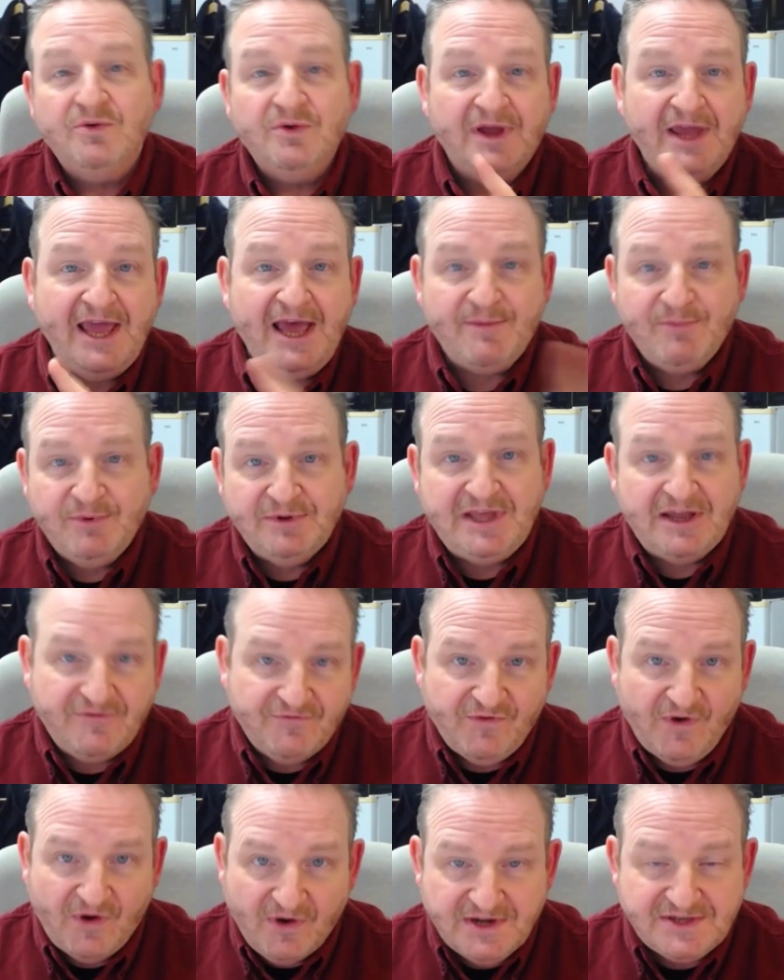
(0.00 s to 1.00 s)
hey, I put
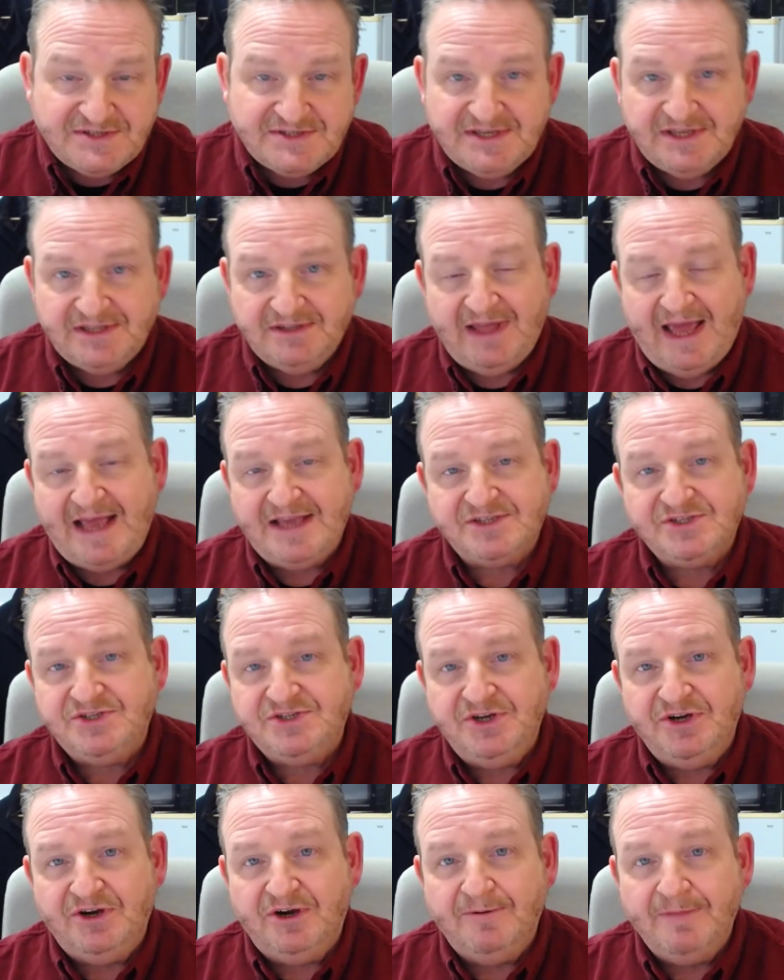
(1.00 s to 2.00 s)
that furnace in last
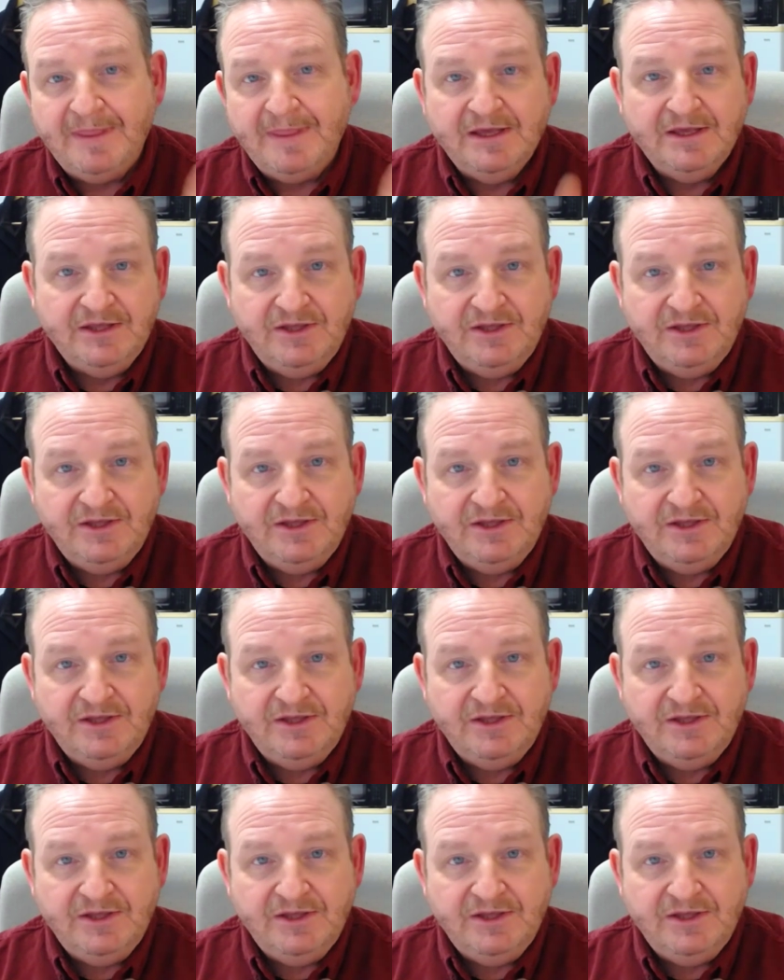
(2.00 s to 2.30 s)
year.